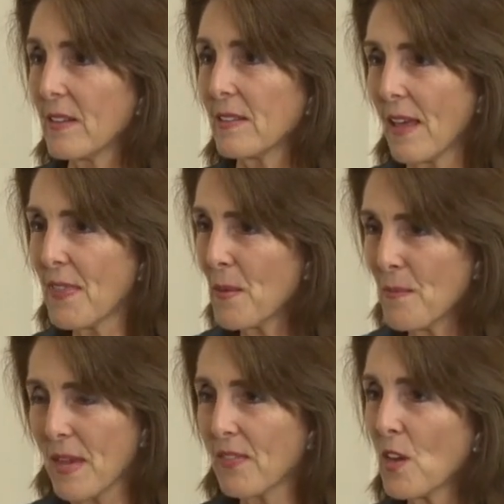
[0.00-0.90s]
Let them
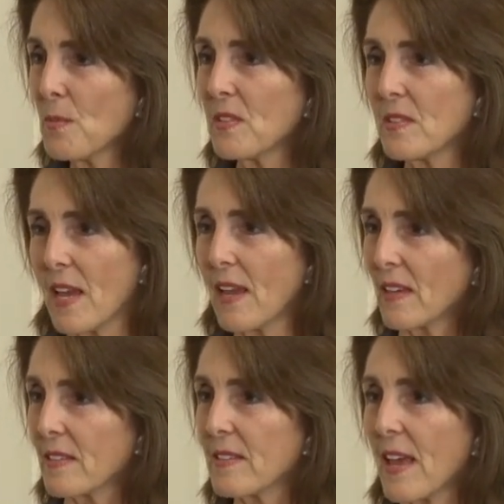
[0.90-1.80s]
make their
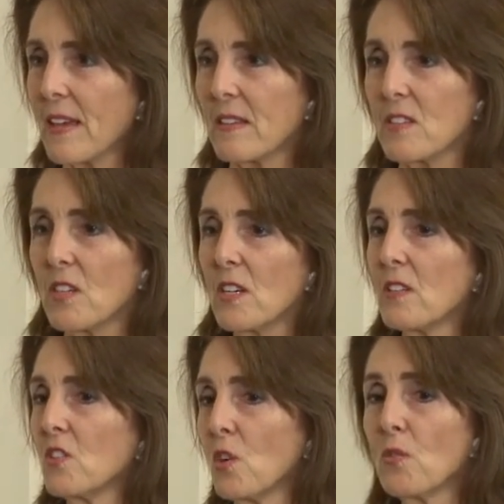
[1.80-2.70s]
mistakes and
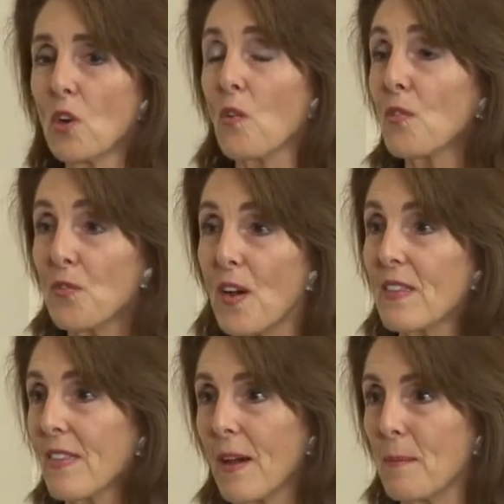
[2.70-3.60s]
don't
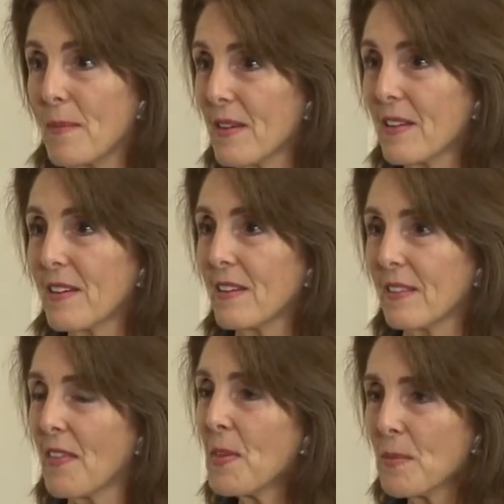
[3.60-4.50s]
overfund them.
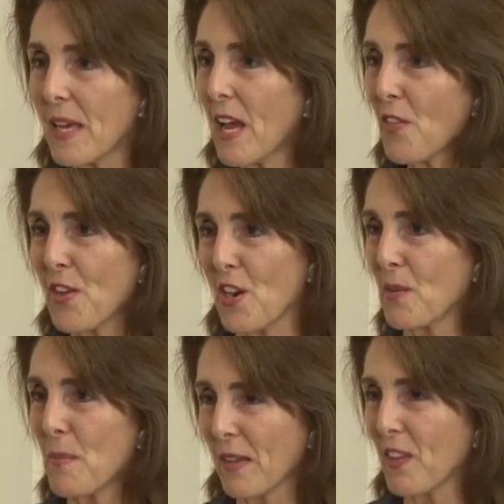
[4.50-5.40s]
Let them get out there
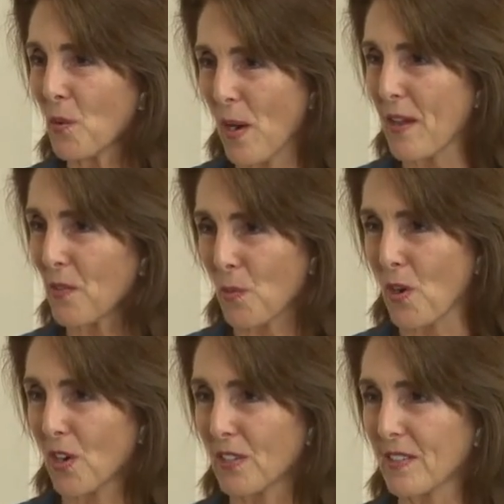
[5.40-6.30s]
and make their way in the
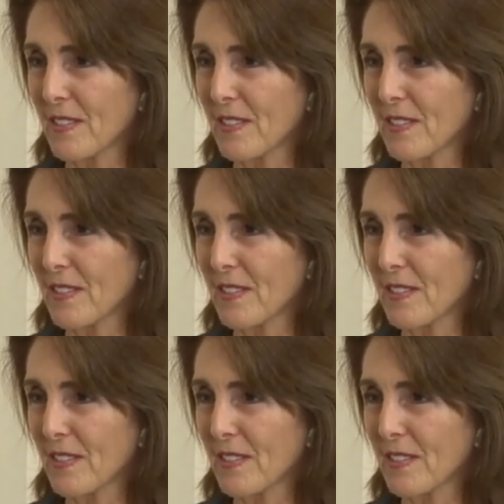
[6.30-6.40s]
world.